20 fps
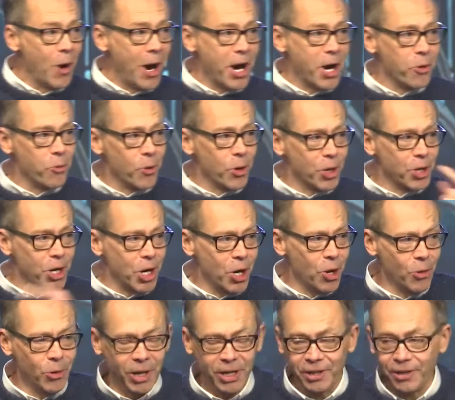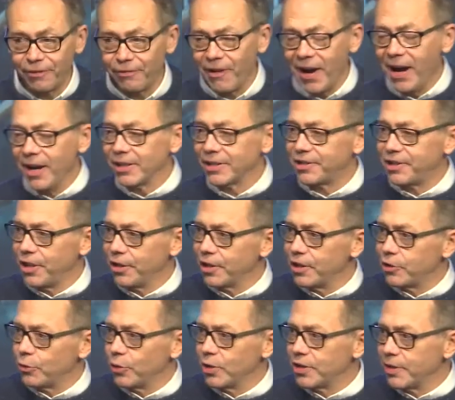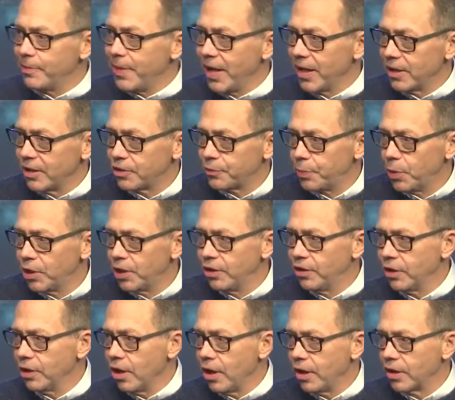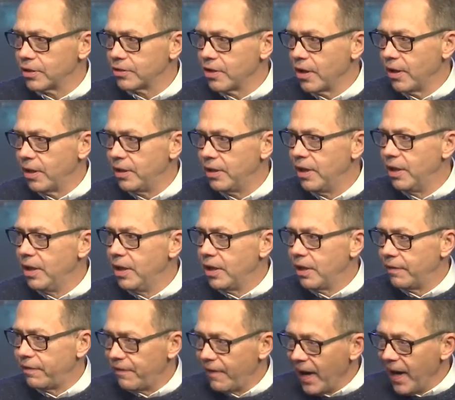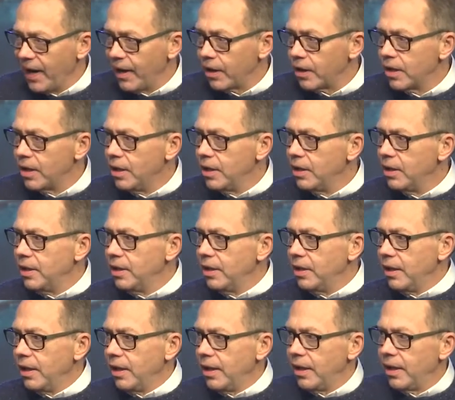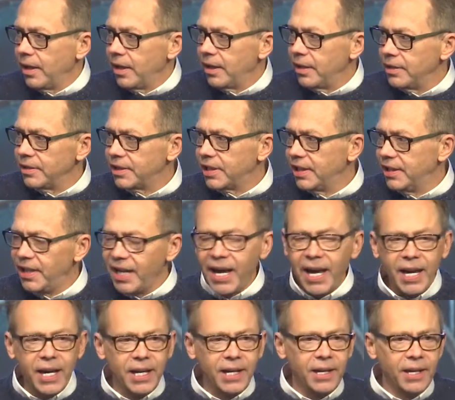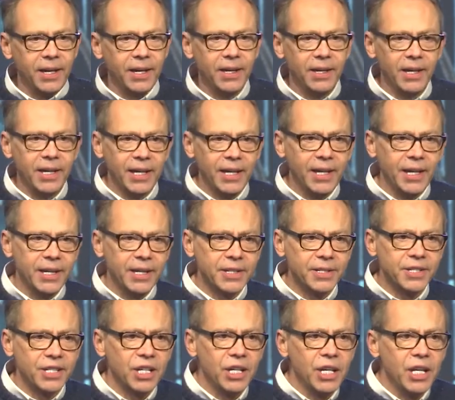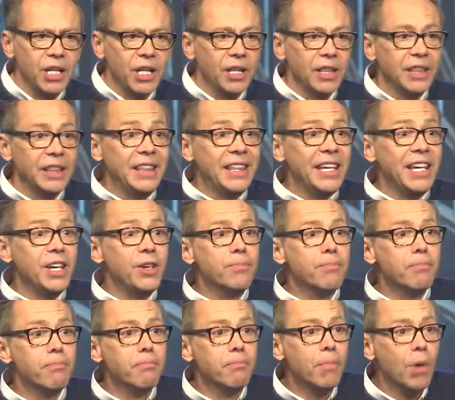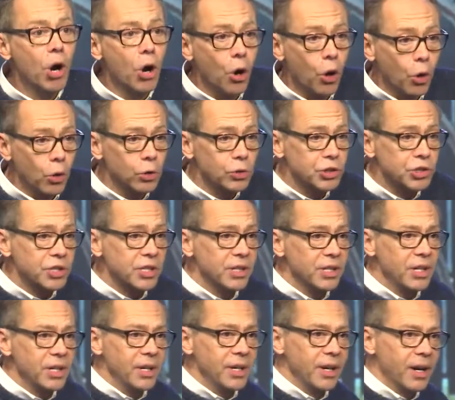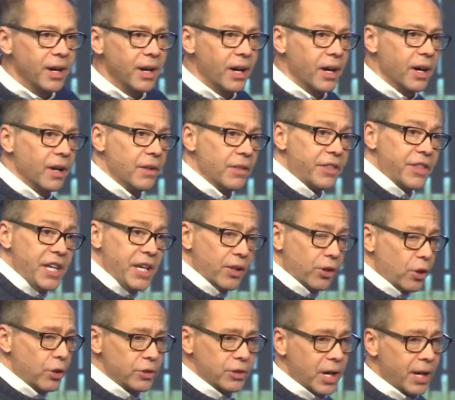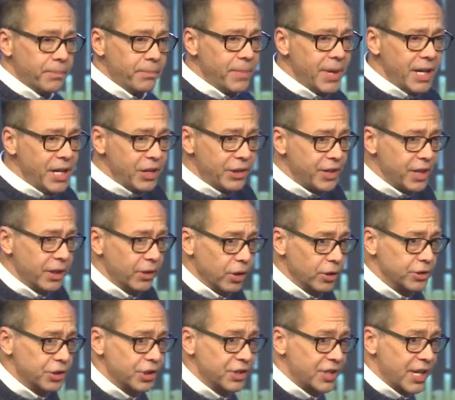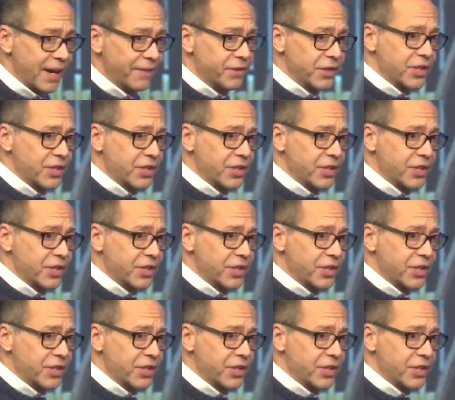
where we're going. The fire series was about us putting the logs on the fire. Uh, today is the most, uh, theolo- uh, many theologians have